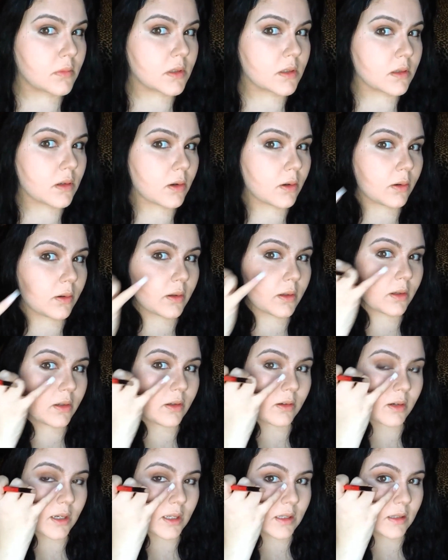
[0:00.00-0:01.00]
So
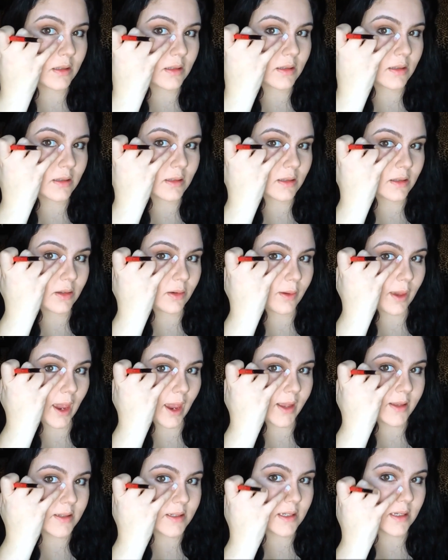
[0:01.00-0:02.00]
you can
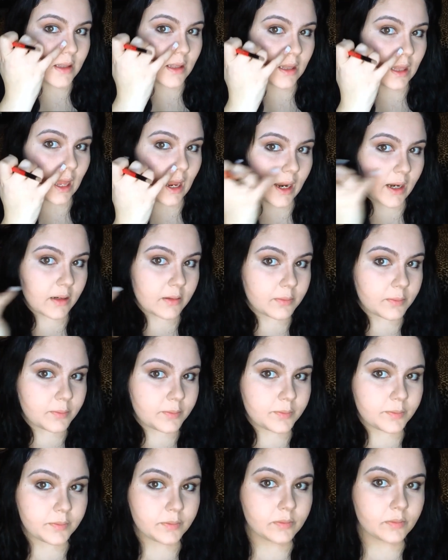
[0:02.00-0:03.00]
see the line.
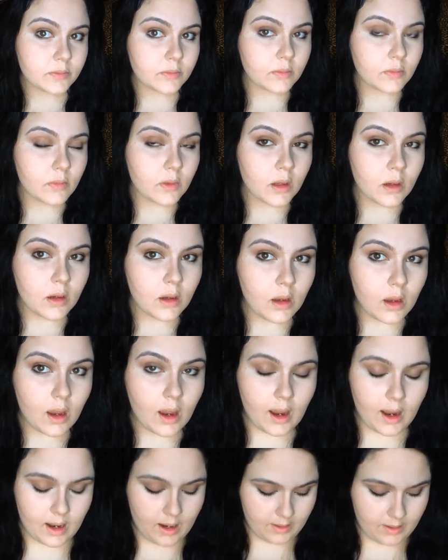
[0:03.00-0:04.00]

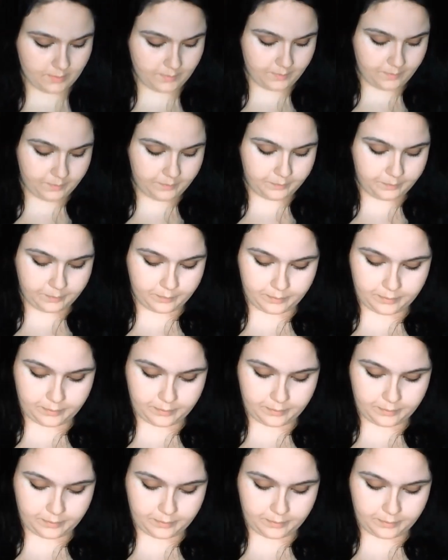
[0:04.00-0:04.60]
But